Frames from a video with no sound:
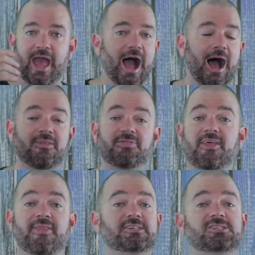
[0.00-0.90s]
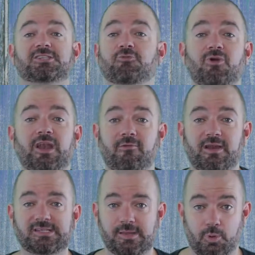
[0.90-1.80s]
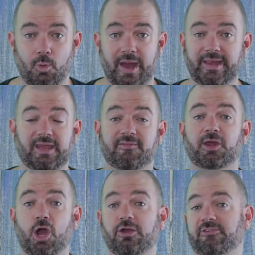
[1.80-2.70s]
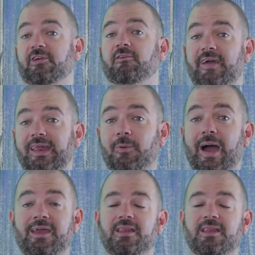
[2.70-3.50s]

then that's just a really, really simple way to give it a go yourself anyway.